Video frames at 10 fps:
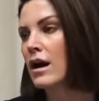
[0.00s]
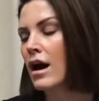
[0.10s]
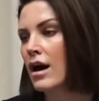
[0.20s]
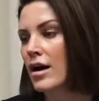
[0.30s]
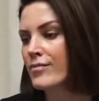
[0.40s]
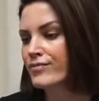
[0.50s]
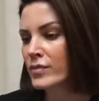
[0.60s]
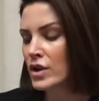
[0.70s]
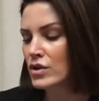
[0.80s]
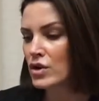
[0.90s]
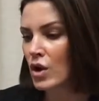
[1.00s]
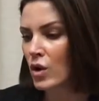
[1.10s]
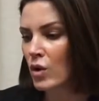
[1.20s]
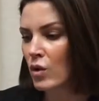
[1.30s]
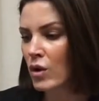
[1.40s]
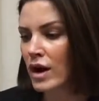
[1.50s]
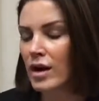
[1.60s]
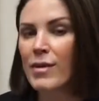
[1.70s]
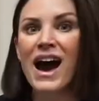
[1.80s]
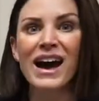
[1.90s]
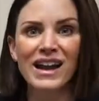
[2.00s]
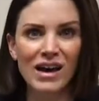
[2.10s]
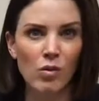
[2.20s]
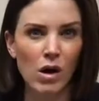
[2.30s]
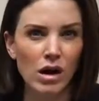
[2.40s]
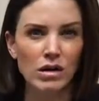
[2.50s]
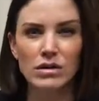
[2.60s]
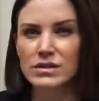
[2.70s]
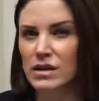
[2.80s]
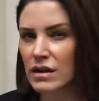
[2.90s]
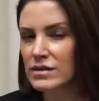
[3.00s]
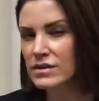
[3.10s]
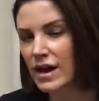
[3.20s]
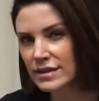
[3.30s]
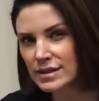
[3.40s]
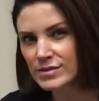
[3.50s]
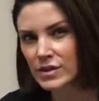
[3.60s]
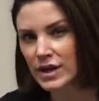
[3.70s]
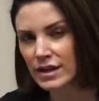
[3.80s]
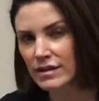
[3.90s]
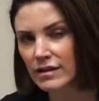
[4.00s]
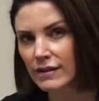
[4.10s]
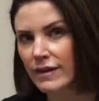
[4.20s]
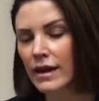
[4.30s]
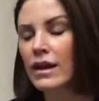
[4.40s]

no hot water or saunas or hot tubs or anything like that.